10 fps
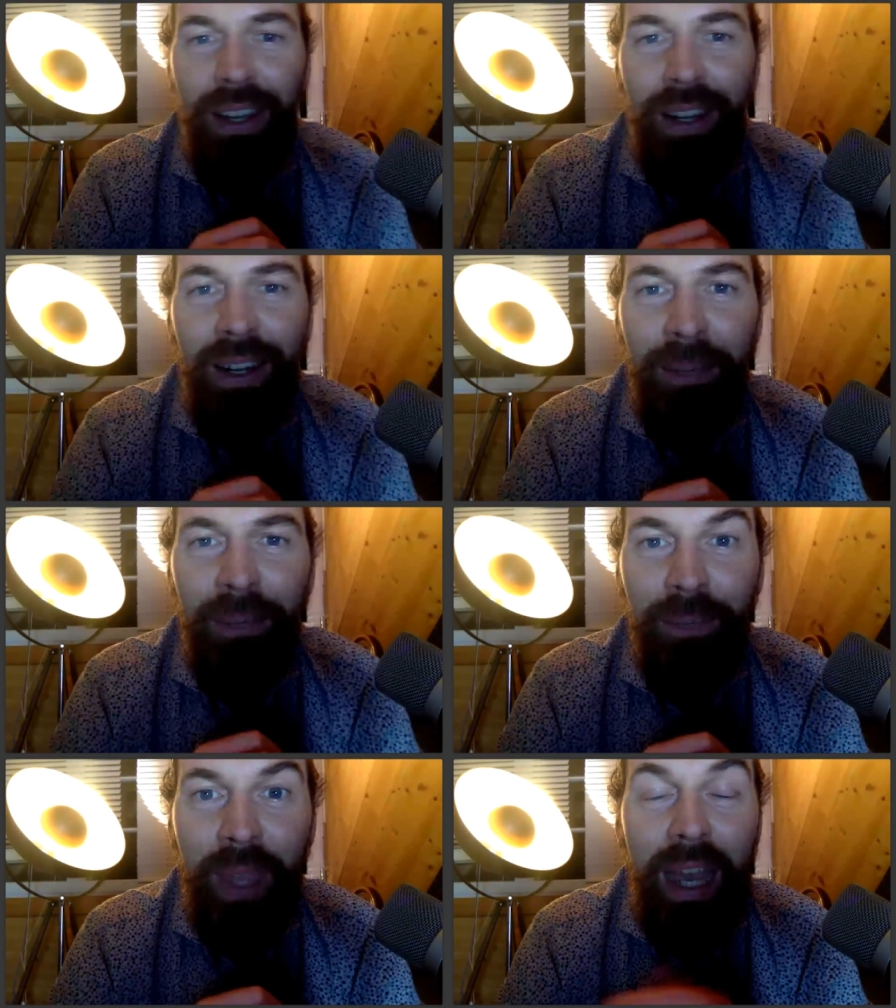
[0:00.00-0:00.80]

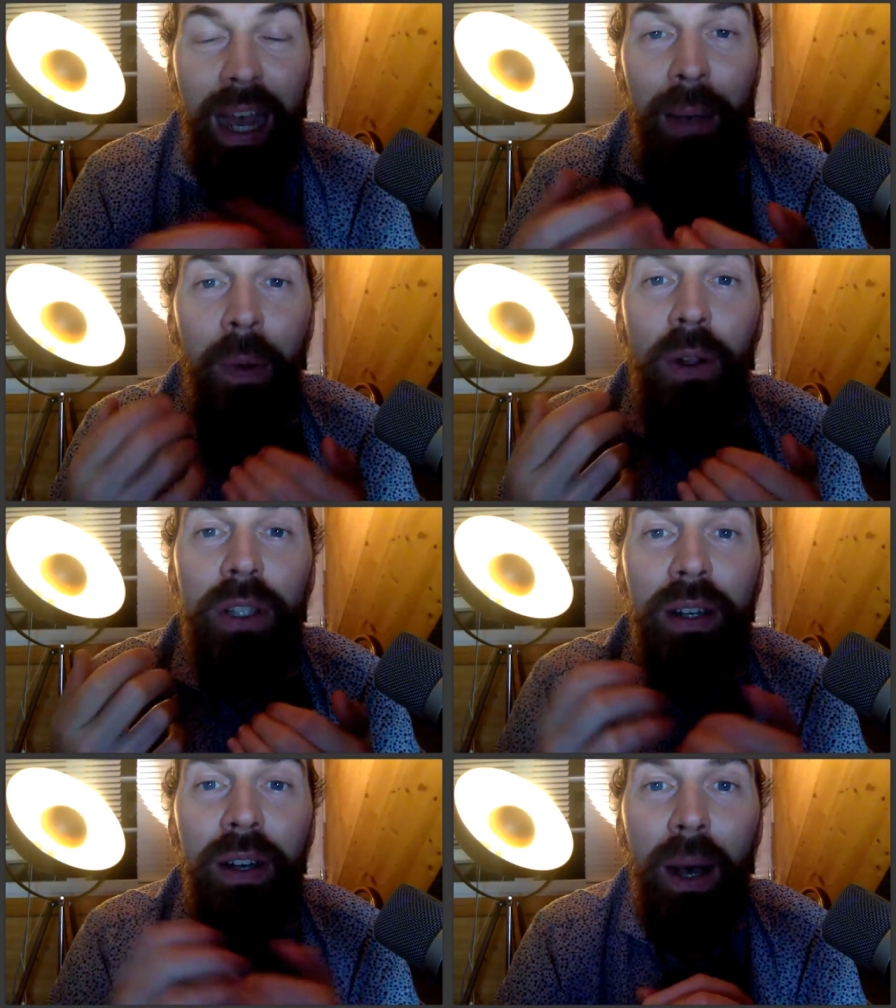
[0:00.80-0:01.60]
I'm
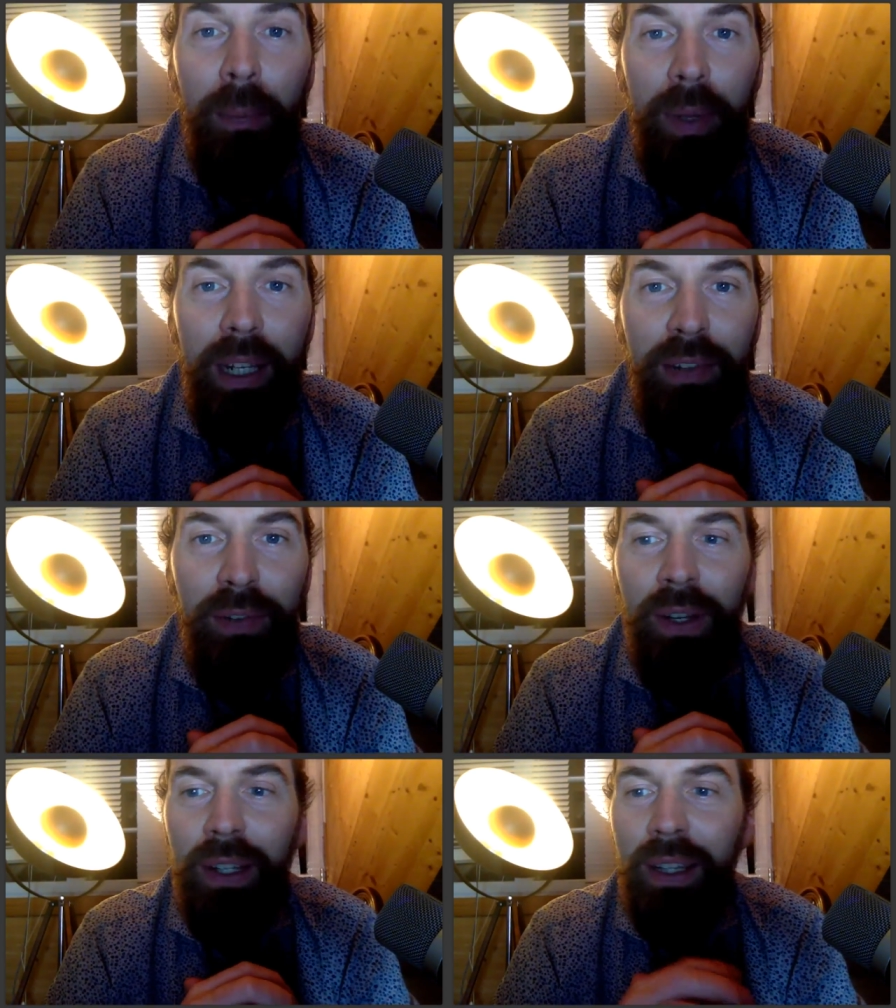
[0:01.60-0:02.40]
also a
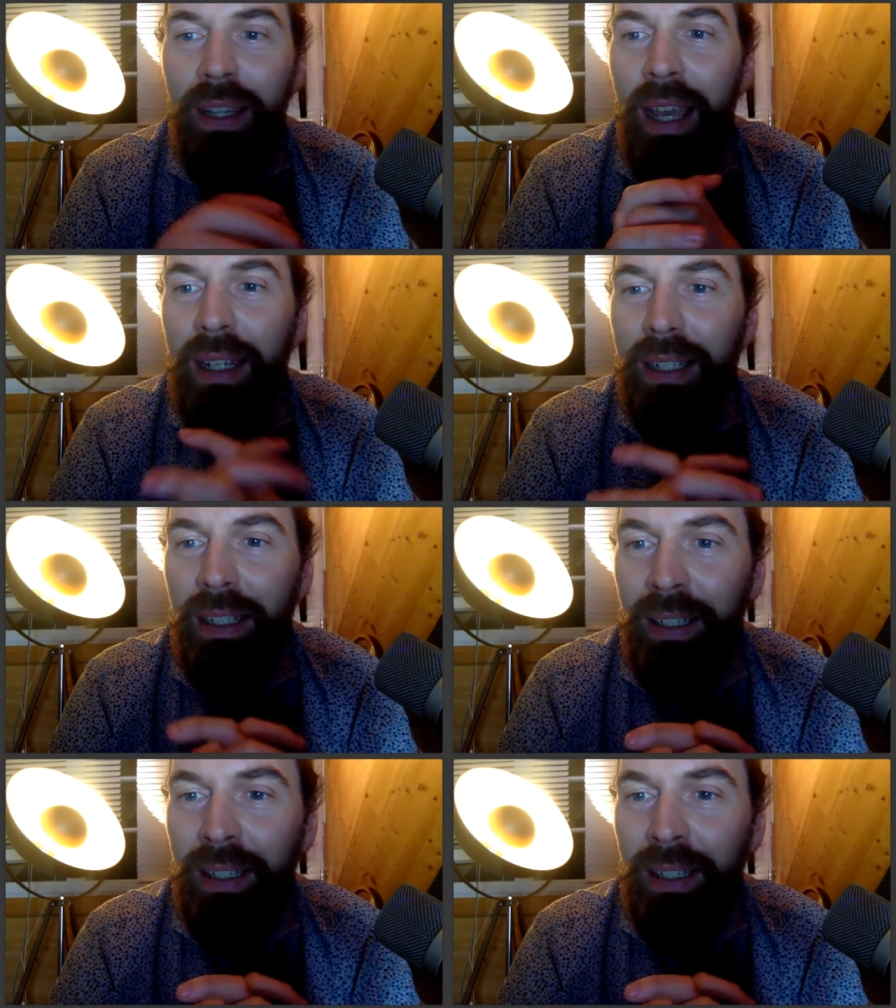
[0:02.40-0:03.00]
believer that